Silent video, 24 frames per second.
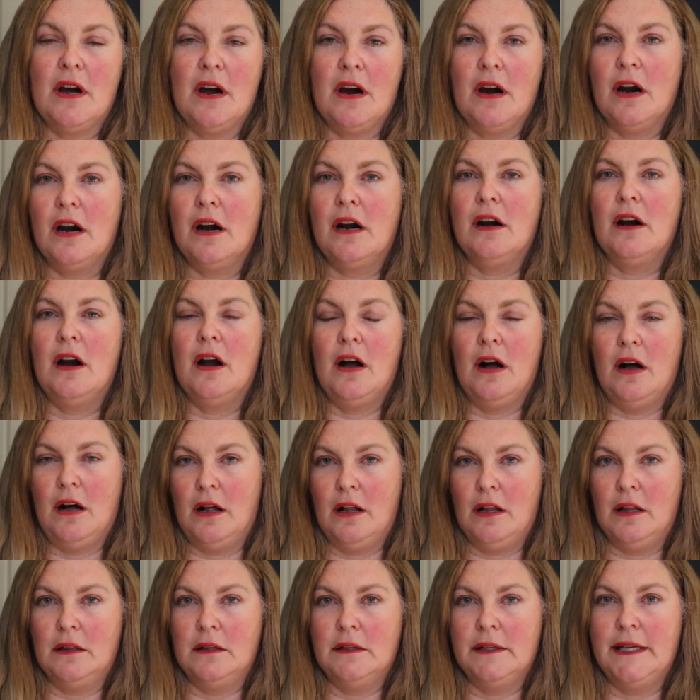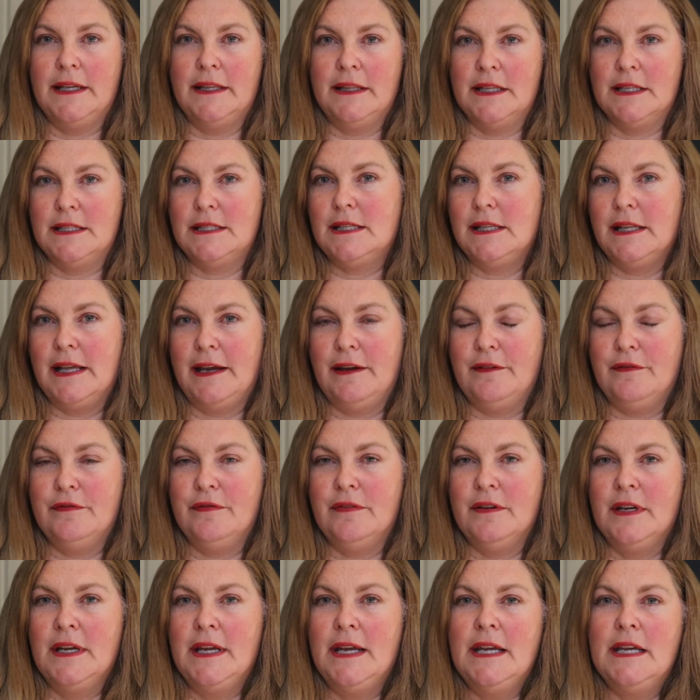are all in this life.
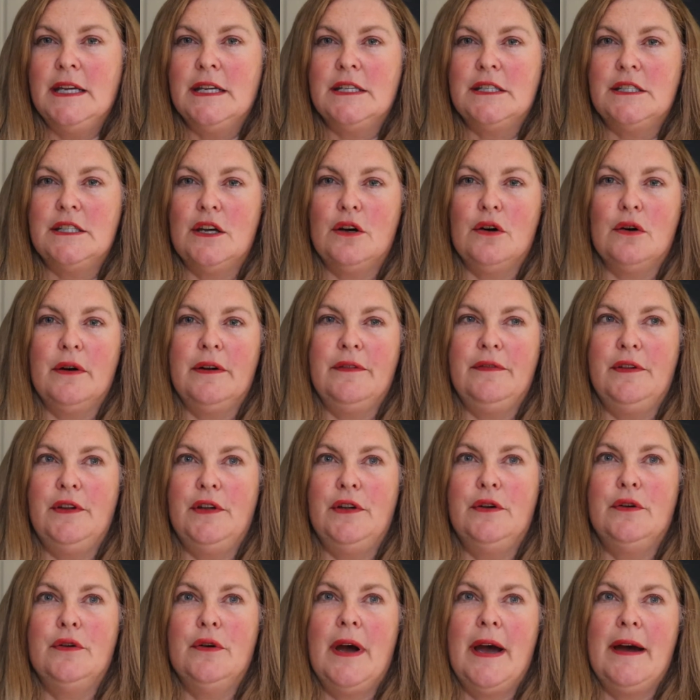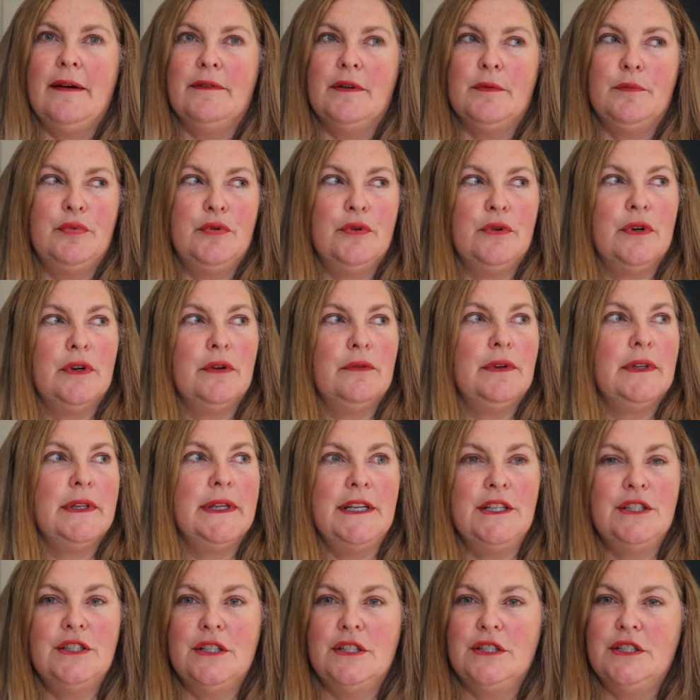So if you have a poor
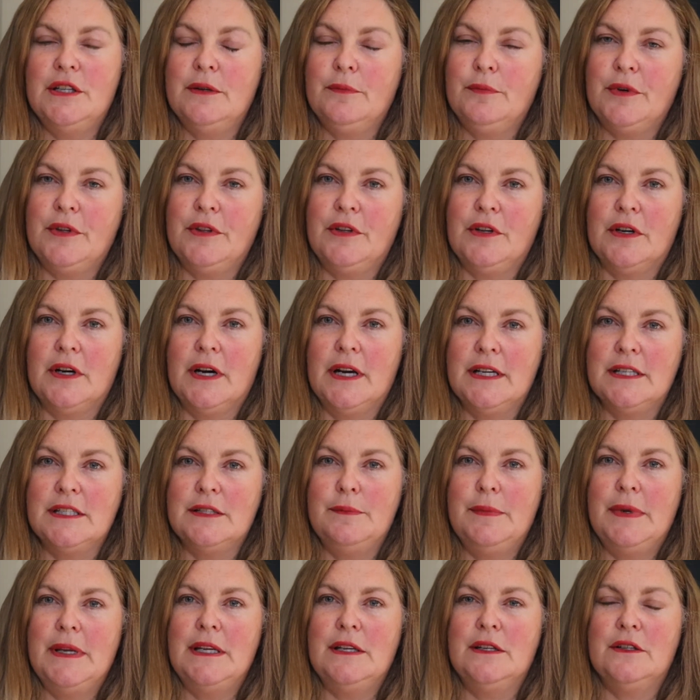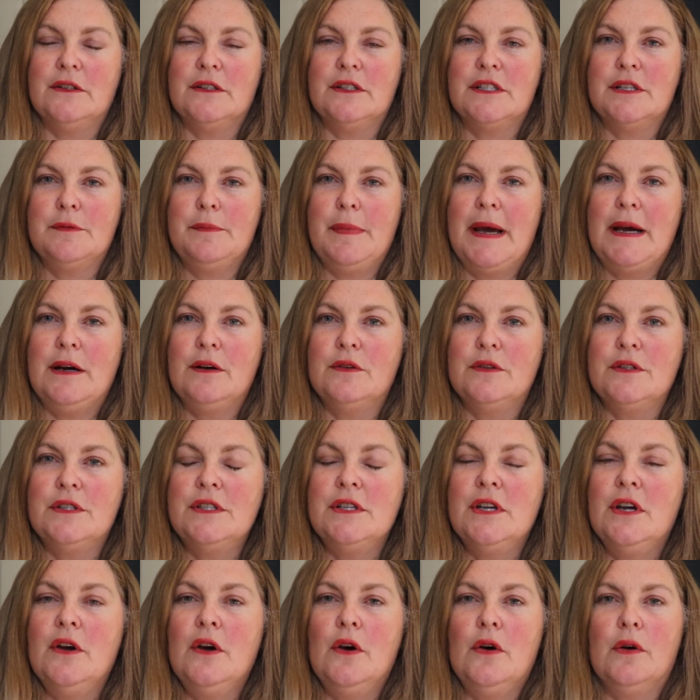relationship with your husband or spouse
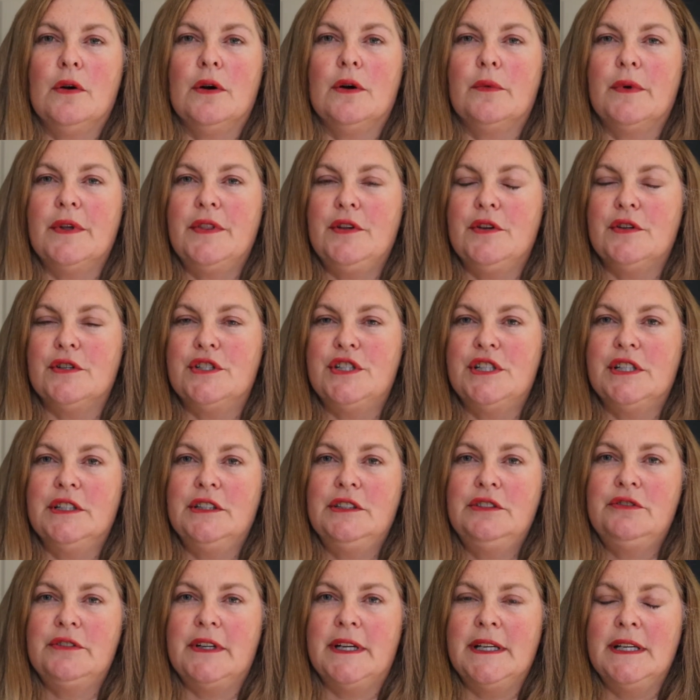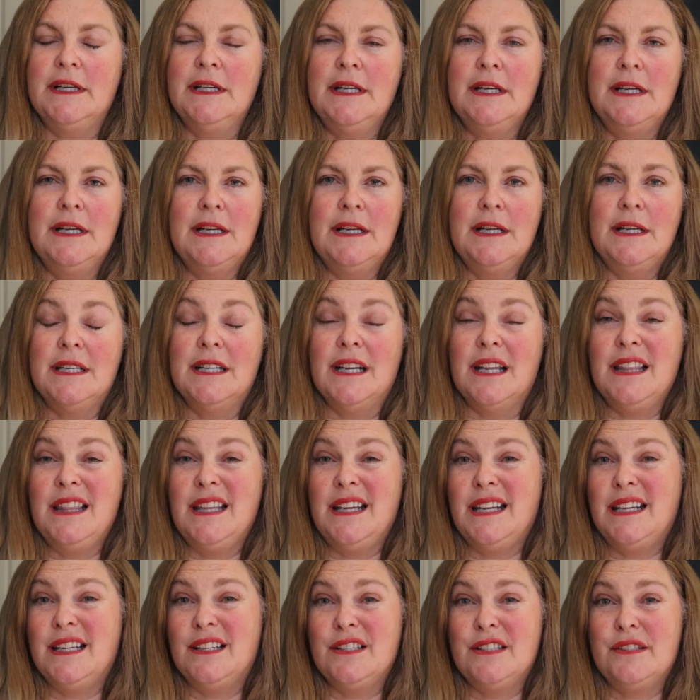or with your children,
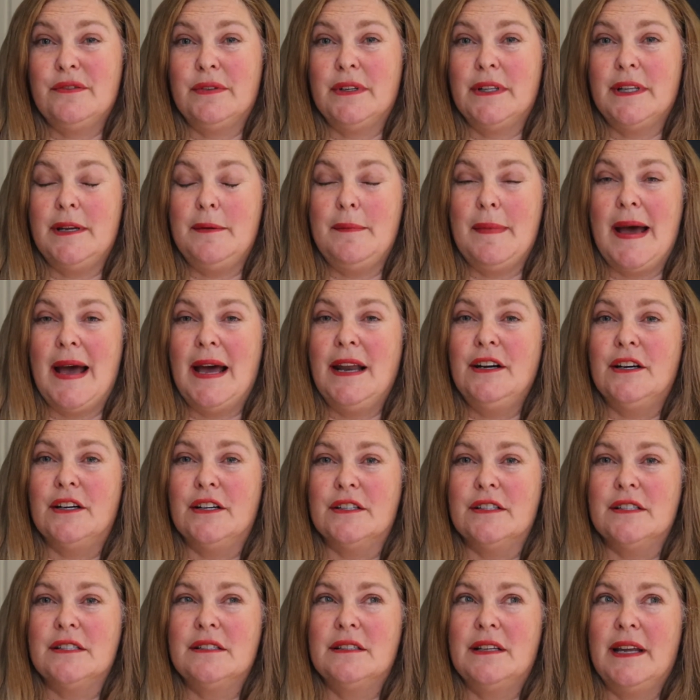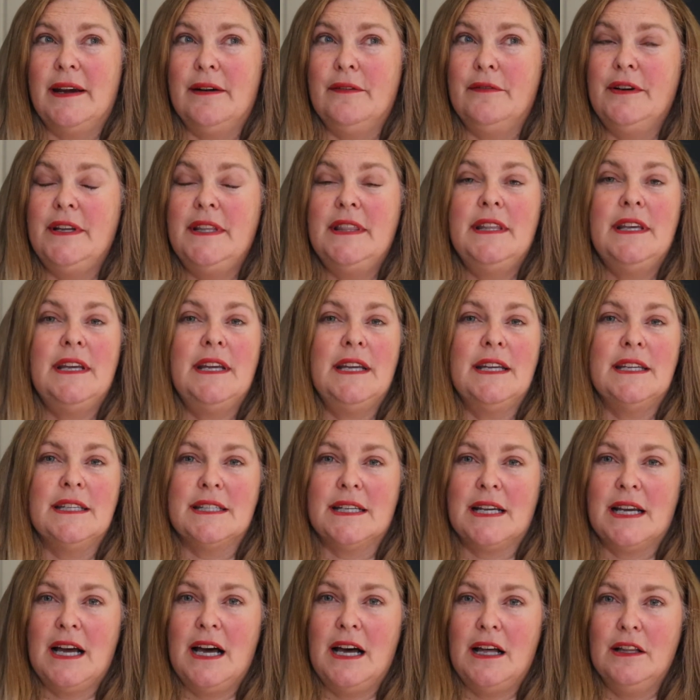nothing else really matters. Everything is
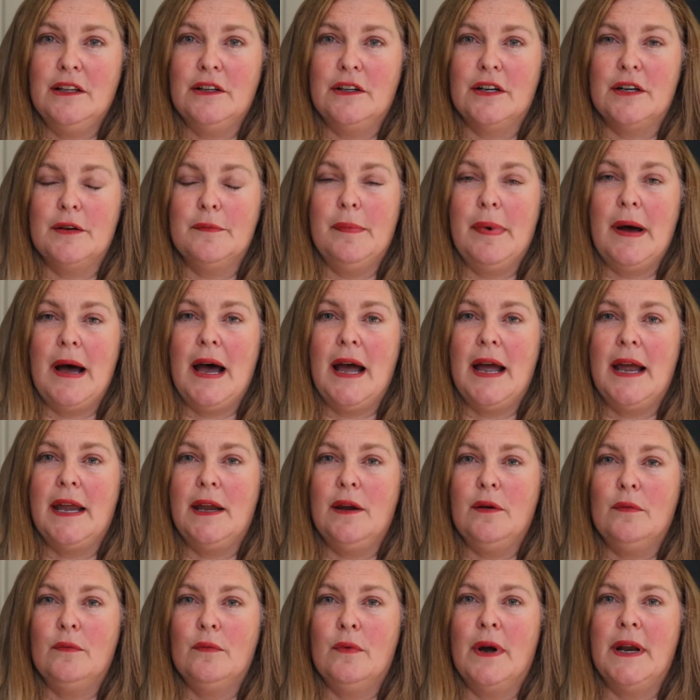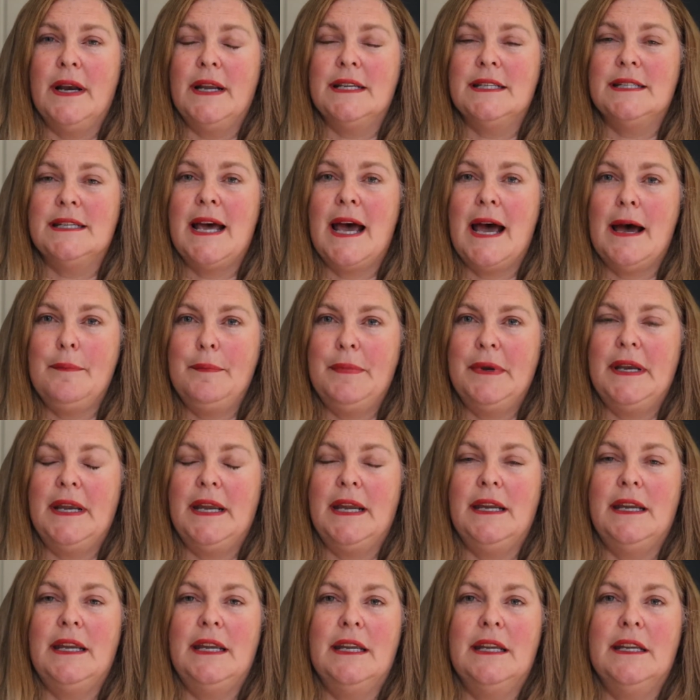colored by what is
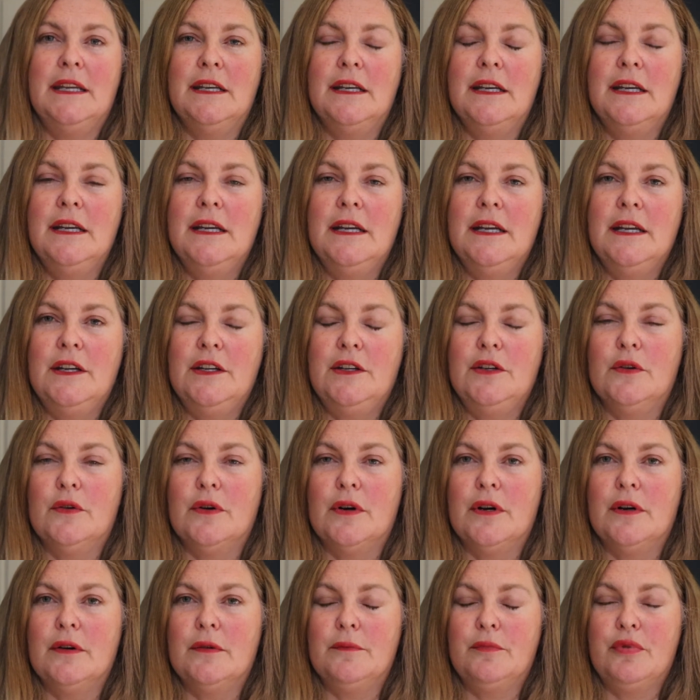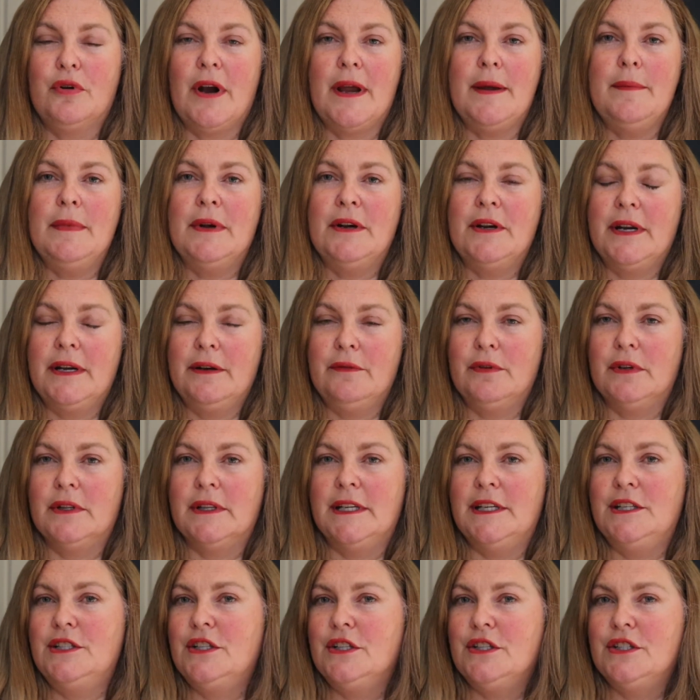happening in your primary
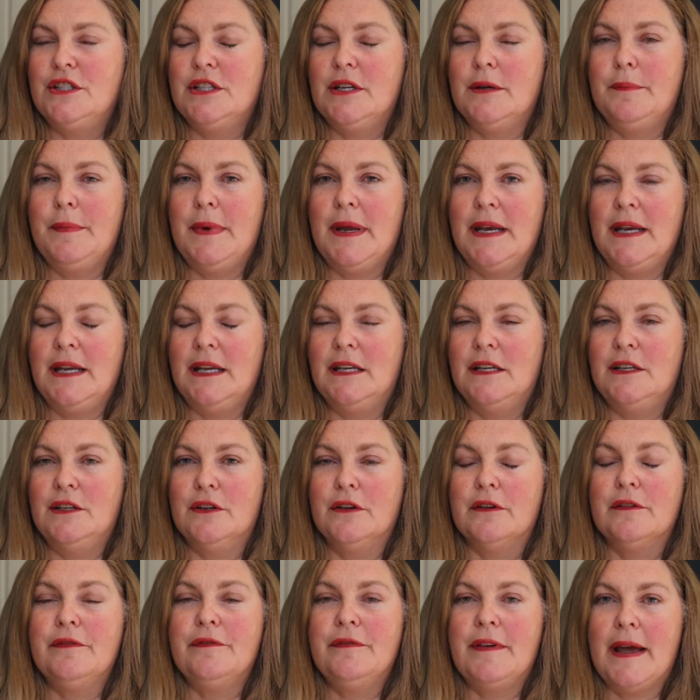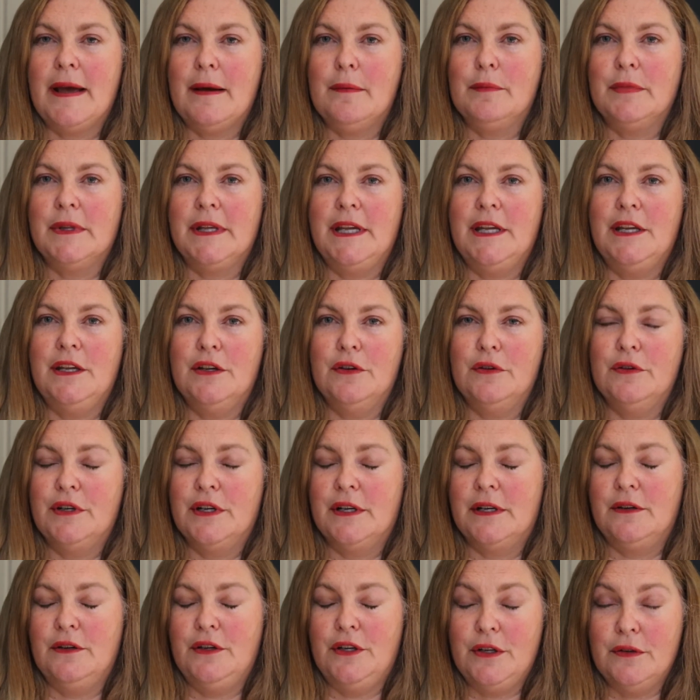relationship and in your family
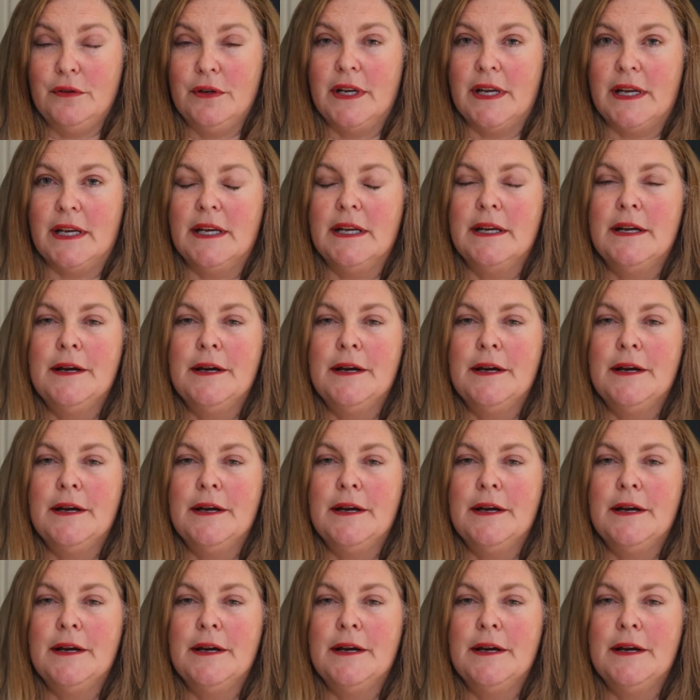unit.